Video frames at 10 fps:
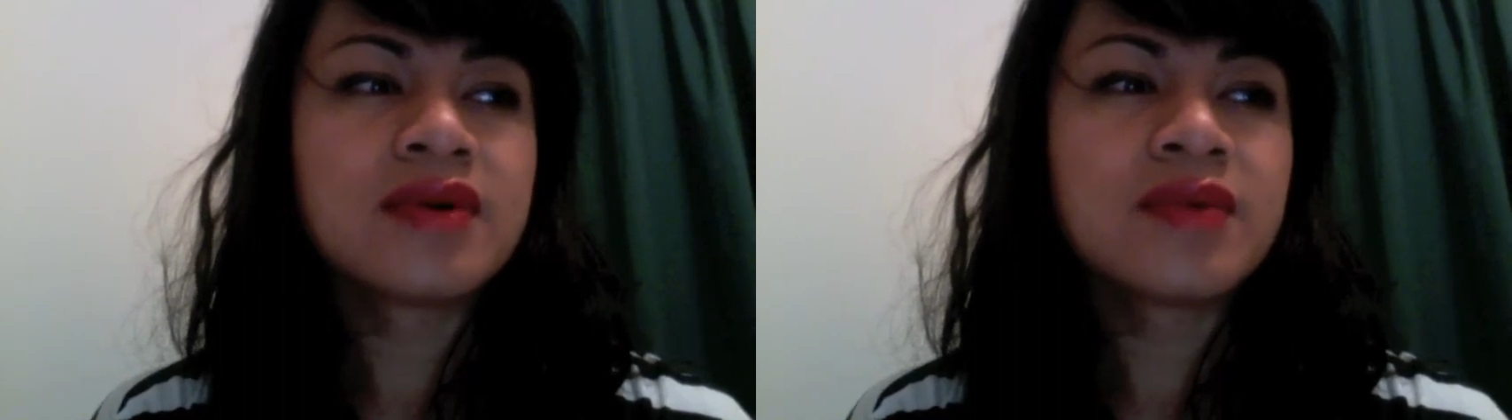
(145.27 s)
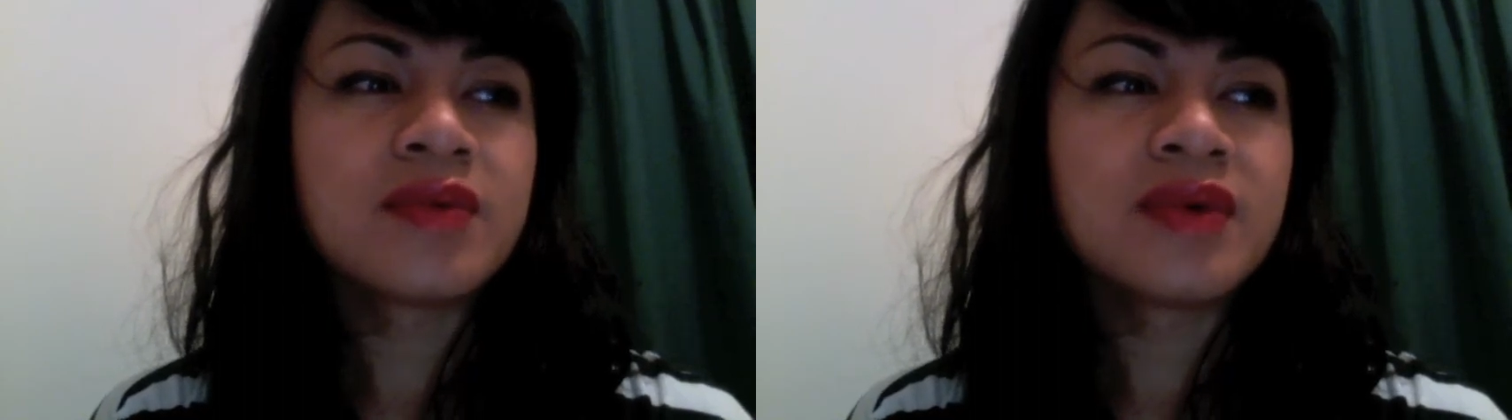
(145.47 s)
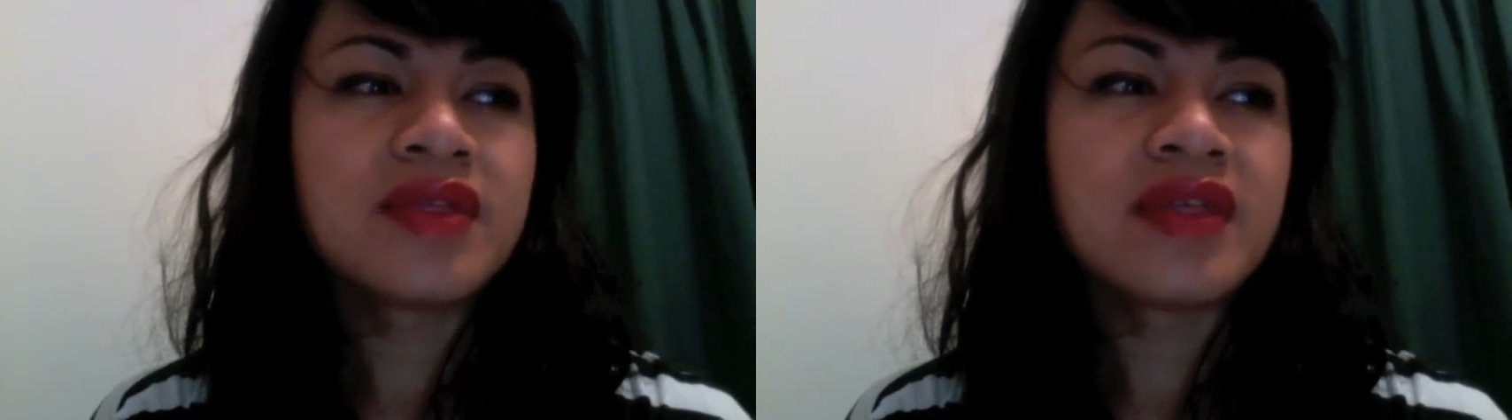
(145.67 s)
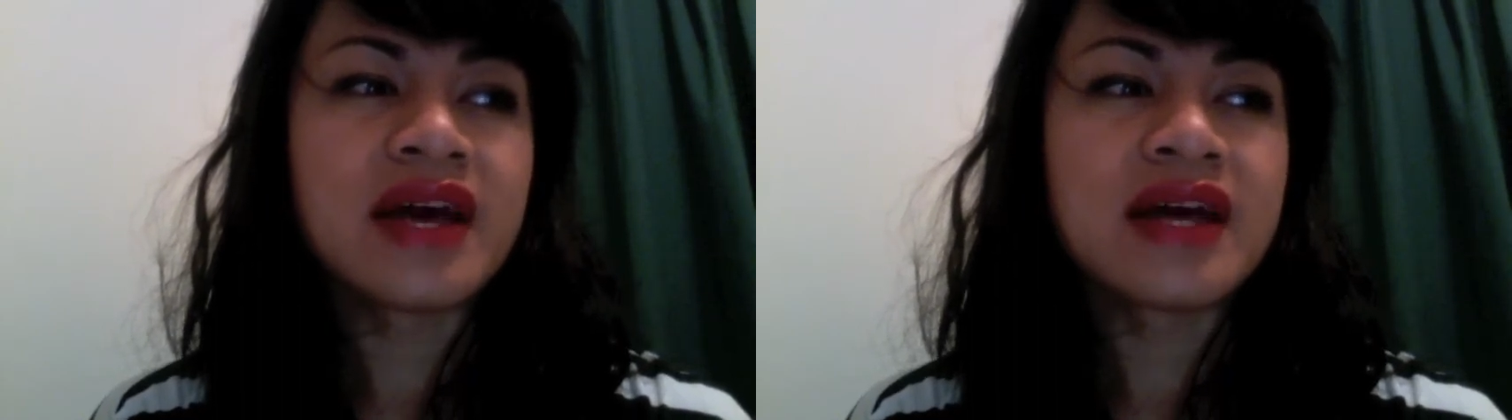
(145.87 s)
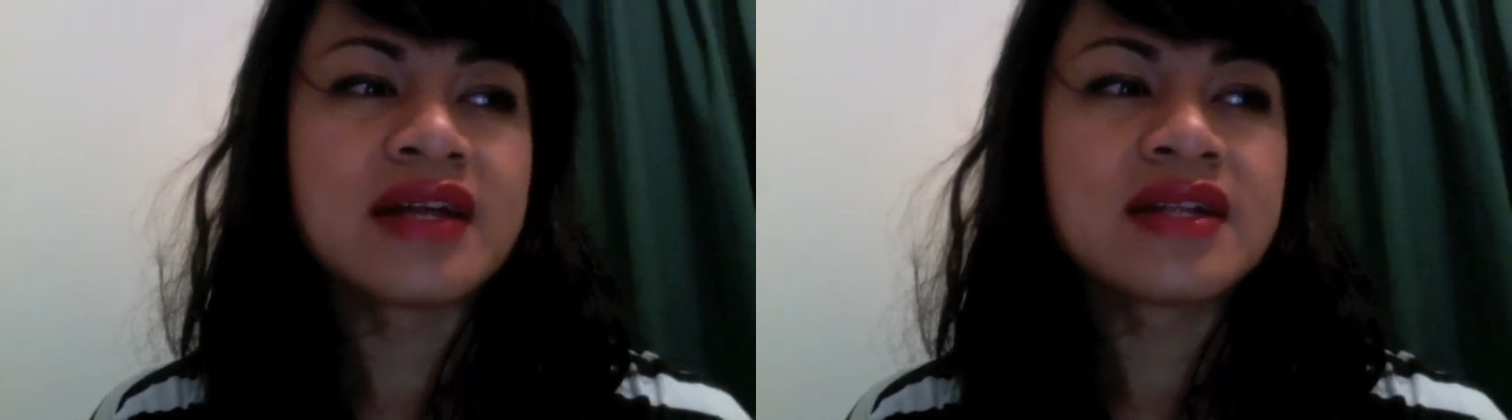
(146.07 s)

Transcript: with that,